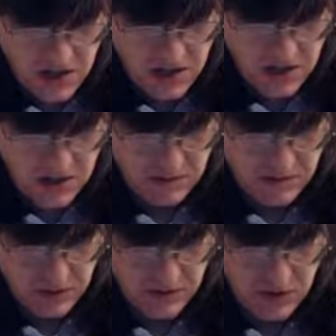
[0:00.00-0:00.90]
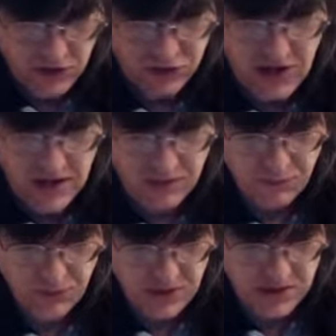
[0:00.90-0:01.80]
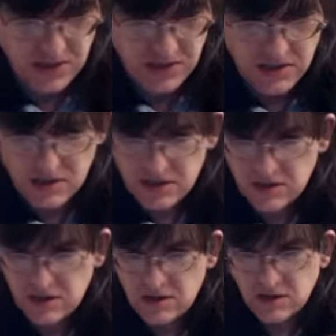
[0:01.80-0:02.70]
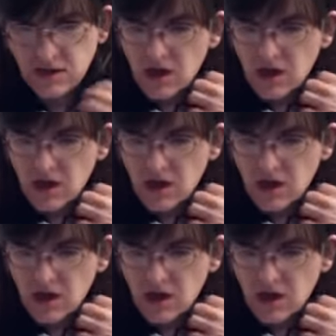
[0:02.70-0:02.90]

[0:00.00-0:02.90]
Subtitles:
of course you've got your monsters